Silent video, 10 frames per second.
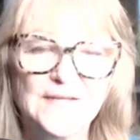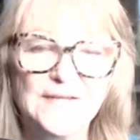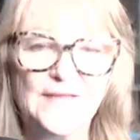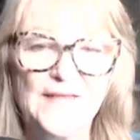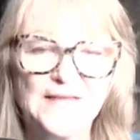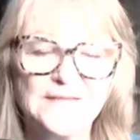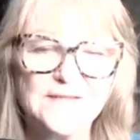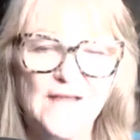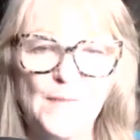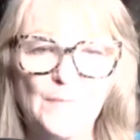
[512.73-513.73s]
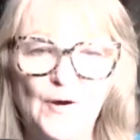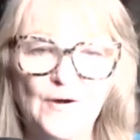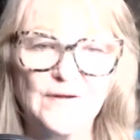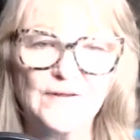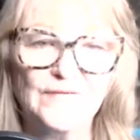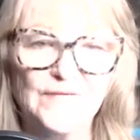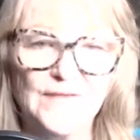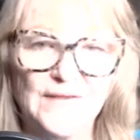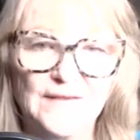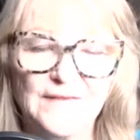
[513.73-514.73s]
Now, that's not part of
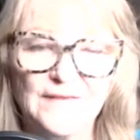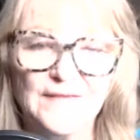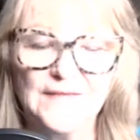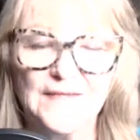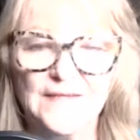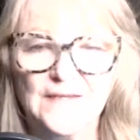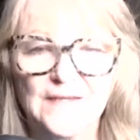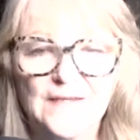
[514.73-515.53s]
the